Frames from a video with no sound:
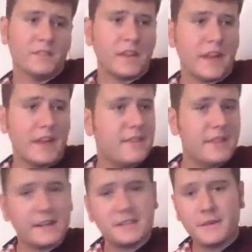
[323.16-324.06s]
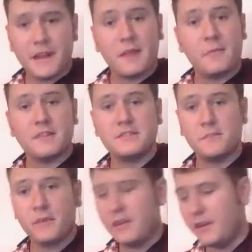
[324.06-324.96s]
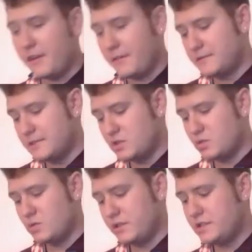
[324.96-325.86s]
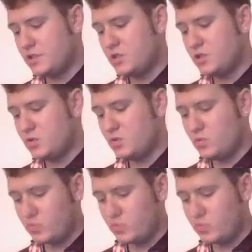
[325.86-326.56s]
And that has been hammer-ons and pull-offs. So let's do